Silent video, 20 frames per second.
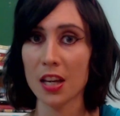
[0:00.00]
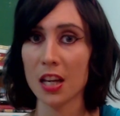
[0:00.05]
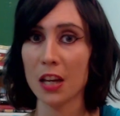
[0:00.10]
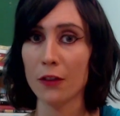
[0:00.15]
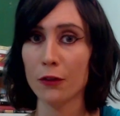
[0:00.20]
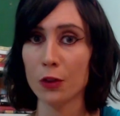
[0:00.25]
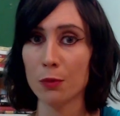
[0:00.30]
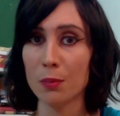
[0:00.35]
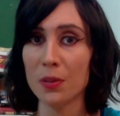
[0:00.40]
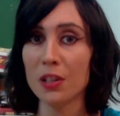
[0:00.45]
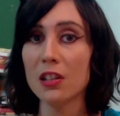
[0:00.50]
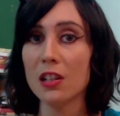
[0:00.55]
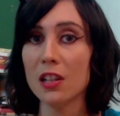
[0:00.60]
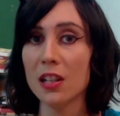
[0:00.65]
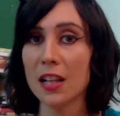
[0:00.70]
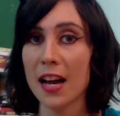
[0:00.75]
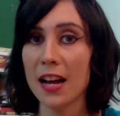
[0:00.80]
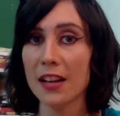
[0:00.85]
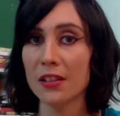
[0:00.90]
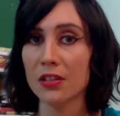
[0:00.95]
If you're middle
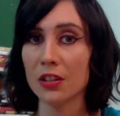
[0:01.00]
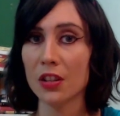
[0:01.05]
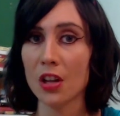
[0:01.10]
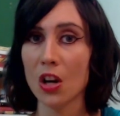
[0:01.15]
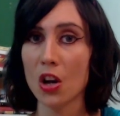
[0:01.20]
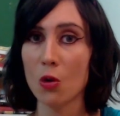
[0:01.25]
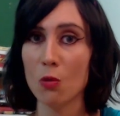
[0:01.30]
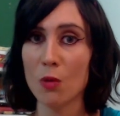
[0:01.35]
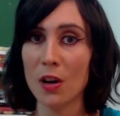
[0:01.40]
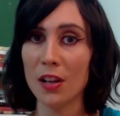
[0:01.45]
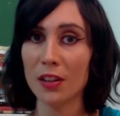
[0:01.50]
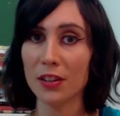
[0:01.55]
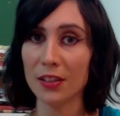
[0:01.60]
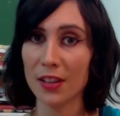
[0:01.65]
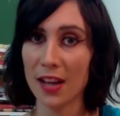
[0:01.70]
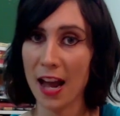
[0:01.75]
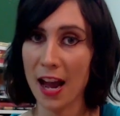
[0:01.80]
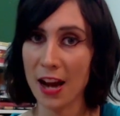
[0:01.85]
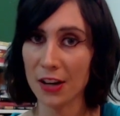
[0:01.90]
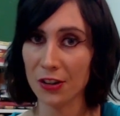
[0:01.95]
class, wealth
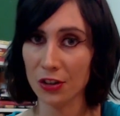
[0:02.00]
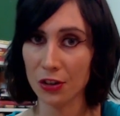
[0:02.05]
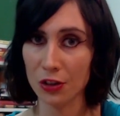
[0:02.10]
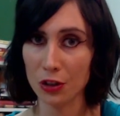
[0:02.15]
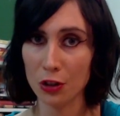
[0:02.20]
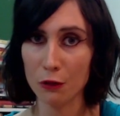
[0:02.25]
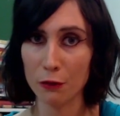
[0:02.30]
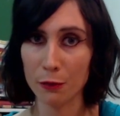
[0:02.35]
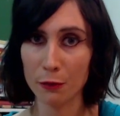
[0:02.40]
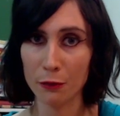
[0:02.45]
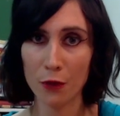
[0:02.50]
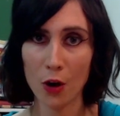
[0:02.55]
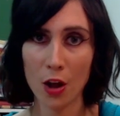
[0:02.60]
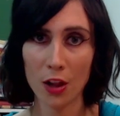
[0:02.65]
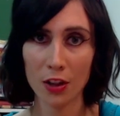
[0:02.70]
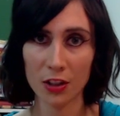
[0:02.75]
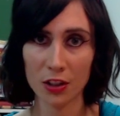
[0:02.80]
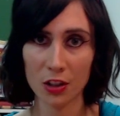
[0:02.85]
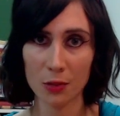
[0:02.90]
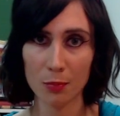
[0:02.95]
catches you from
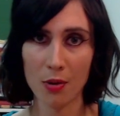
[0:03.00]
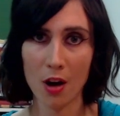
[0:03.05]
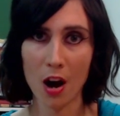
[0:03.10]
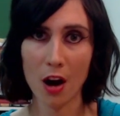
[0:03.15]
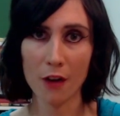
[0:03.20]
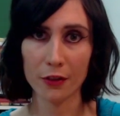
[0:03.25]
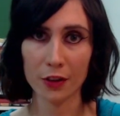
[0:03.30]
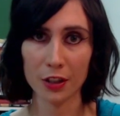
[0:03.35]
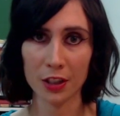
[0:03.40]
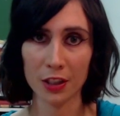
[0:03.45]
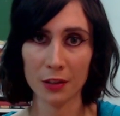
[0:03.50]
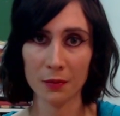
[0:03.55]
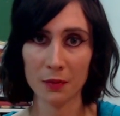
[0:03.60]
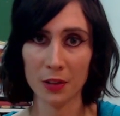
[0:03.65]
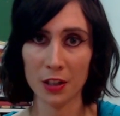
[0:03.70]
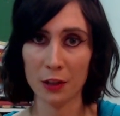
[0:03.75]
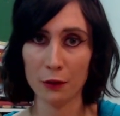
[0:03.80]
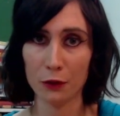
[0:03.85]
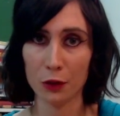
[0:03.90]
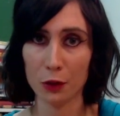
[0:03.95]
falling into poverty.
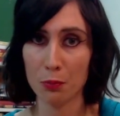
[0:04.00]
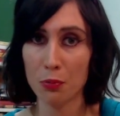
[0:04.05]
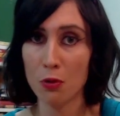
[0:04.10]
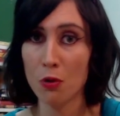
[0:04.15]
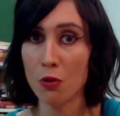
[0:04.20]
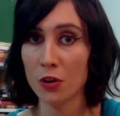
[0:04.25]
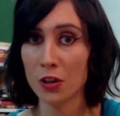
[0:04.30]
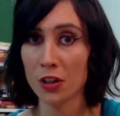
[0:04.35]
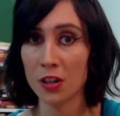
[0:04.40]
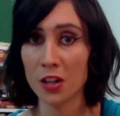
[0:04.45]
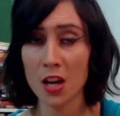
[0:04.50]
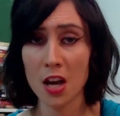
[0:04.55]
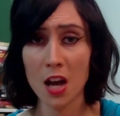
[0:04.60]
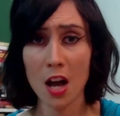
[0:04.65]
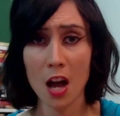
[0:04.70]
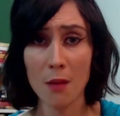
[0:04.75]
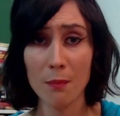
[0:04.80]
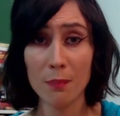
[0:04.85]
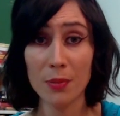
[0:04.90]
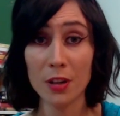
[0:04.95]
And if you're poor,
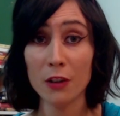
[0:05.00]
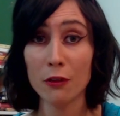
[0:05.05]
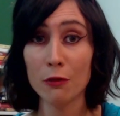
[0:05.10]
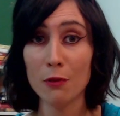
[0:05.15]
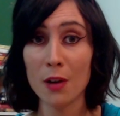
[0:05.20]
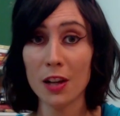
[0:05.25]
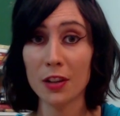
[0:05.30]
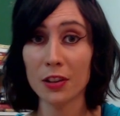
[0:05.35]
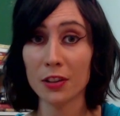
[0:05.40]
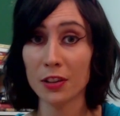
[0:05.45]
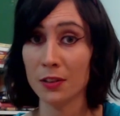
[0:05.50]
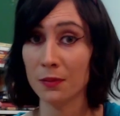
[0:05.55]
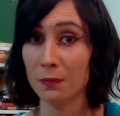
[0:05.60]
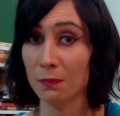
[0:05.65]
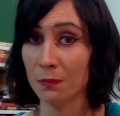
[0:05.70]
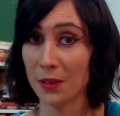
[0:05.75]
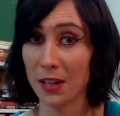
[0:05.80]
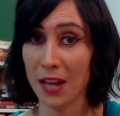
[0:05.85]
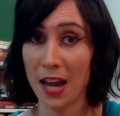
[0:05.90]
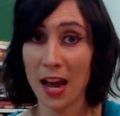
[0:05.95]
a bit of wealth can
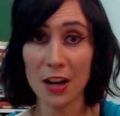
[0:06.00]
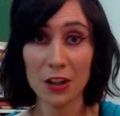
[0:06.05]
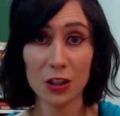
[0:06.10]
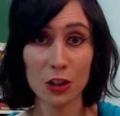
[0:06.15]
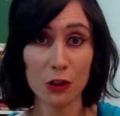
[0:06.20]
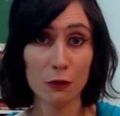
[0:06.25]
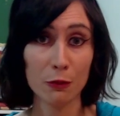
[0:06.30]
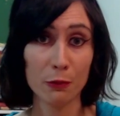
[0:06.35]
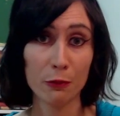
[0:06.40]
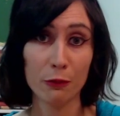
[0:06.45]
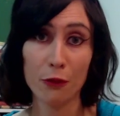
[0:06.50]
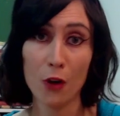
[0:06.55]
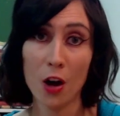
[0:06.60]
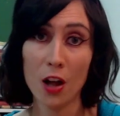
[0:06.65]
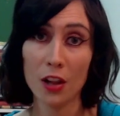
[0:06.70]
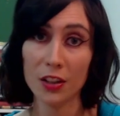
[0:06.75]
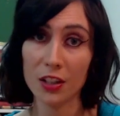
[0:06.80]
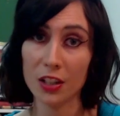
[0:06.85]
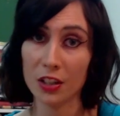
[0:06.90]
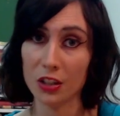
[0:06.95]
catch you from
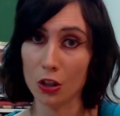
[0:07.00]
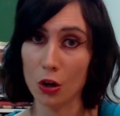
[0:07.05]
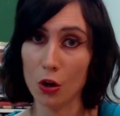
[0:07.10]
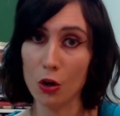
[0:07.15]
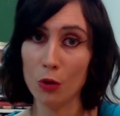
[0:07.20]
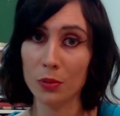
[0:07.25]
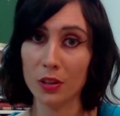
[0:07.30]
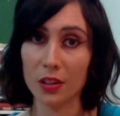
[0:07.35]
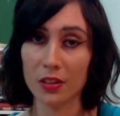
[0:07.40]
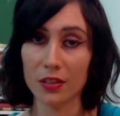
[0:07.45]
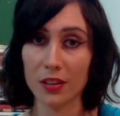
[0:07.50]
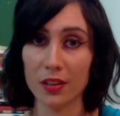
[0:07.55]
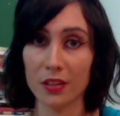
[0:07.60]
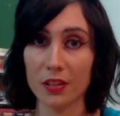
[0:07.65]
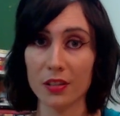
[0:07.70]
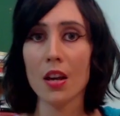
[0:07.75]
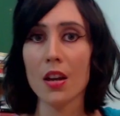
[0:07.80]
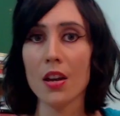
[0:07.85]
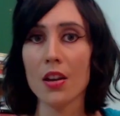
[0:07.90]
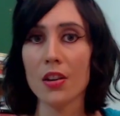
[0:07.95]
falling into
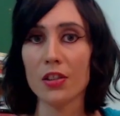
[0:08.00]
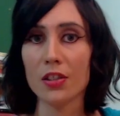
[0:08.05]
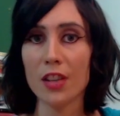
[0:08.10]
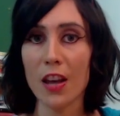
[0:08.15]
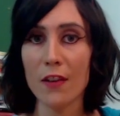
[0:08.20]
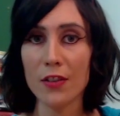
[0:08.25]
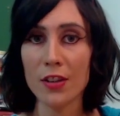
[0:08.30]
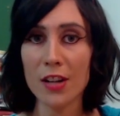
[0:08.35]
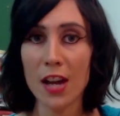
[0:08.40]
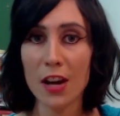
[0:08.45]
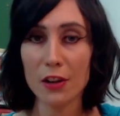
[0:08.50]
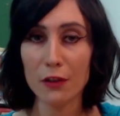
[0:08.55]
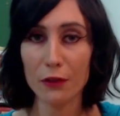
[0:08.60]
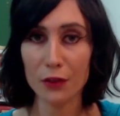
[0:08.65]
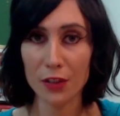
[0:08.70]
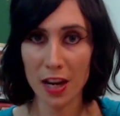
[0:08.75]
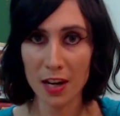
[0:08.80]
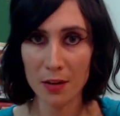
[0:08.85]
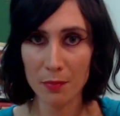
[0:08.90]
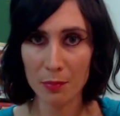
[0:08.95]
homelessness. 7 out
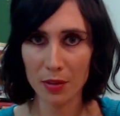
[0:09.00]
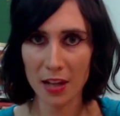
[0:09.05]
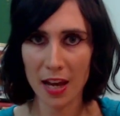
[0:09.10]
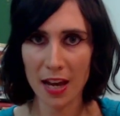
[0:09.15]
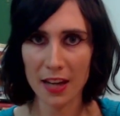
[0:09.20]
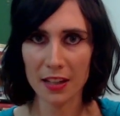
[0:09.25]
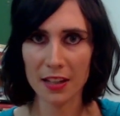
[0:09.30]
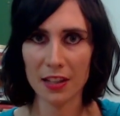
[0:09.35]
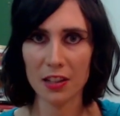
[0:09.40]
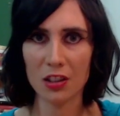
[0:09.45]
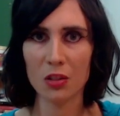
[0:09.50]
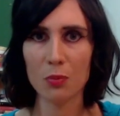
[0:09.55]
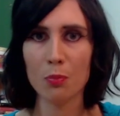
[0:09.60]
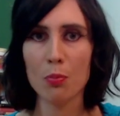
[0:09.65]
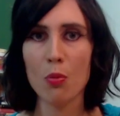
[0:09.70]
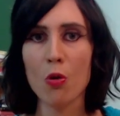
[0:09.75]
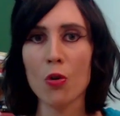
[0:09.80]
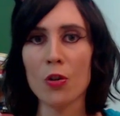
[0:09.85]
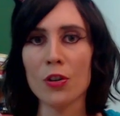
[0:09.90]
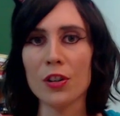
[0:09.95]
of 10 black kids
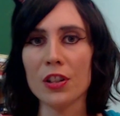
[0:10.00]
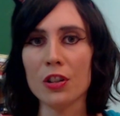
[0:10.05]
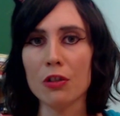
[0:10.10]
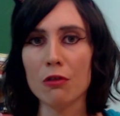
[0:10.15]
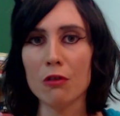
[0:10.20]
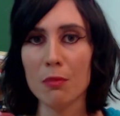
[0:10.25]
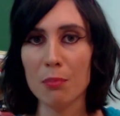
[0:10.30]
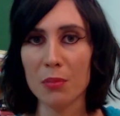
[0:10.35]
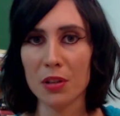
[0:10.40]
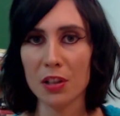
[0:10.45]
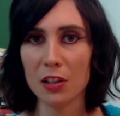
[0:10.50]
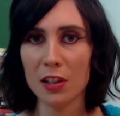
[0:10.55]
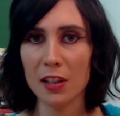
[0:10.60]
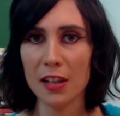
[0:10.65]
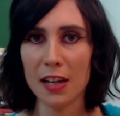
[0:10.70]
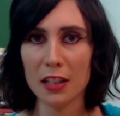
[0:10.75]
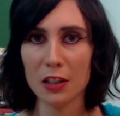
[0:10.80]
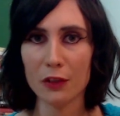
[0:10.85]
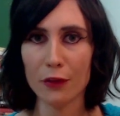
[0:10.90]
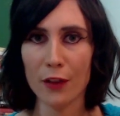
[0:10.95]
born into a middle
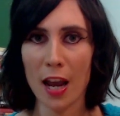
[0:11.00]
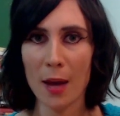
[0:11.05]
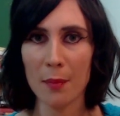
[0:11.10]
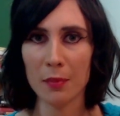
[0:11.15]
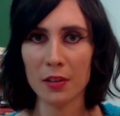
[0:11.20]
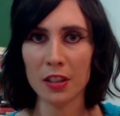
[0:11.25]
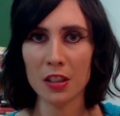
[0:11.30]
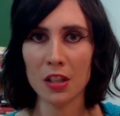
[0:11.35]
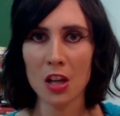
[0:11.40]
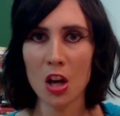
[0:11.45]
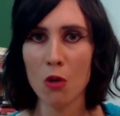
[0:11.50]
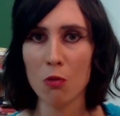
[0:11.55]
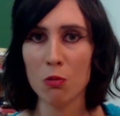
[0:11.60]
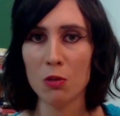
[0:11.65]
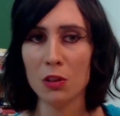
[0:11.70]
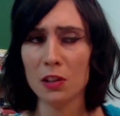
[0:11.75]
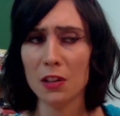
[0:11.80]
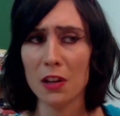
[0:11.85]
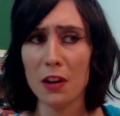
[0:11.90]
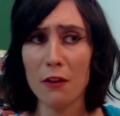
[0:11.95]
class family
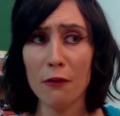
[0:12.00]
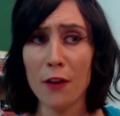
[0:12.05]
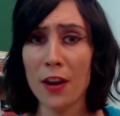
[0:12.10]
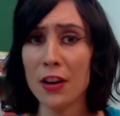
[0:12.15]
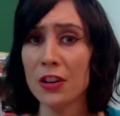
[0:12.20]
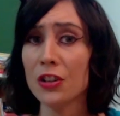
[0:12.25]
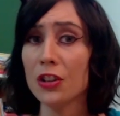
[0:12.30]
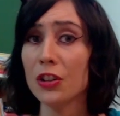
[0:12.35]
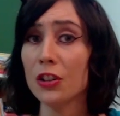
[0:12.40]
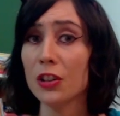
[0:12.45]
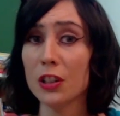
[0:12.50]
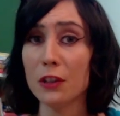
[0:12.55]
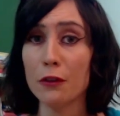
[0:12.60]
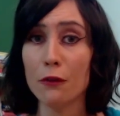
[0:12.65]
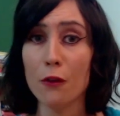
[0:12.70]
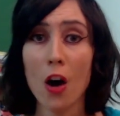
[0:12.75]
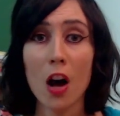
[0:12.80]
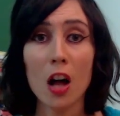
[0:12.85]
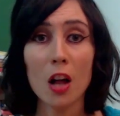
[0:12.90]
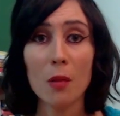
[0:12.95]
will eventually
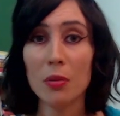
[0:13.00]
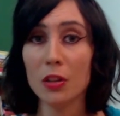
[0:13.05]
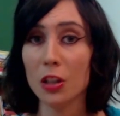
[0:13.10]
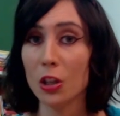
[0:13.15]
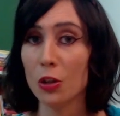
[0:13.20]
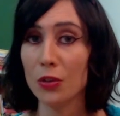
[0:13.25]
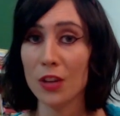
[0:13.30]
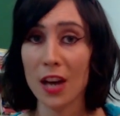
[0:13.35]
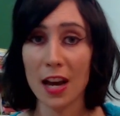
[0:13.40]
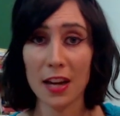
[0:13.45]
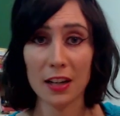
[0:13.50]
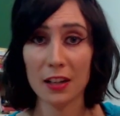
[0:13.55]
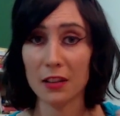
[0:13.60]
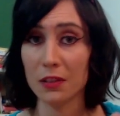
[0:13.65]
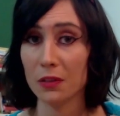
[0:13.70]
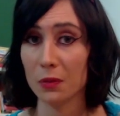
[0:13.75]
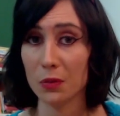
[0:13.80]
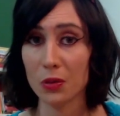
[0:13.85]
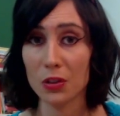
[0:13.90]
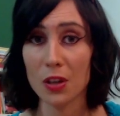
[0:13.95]
fall below that at
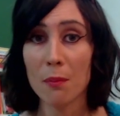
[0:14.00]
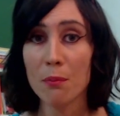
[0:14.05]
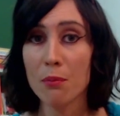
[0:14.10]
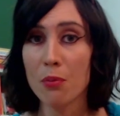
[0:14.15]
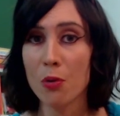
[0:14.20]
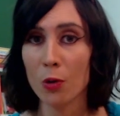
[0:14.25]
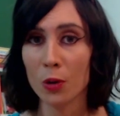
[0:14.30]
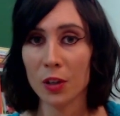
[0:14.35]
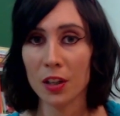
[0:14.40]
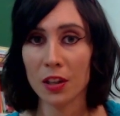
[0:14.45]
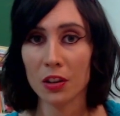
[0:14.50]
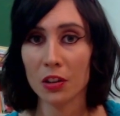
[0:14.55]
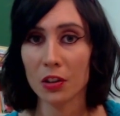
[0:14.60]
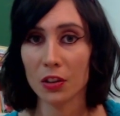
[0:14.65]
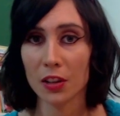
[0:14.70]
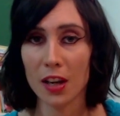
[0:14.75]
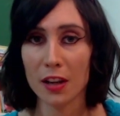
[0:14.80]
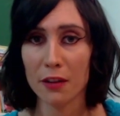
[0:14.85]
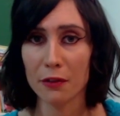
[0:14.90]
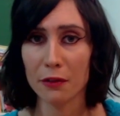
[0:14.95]
some point in
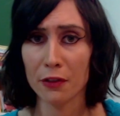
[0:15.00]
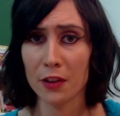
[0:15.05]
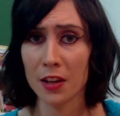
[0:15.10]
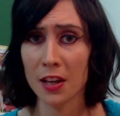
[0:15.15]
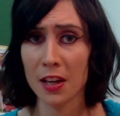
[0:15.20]
their life.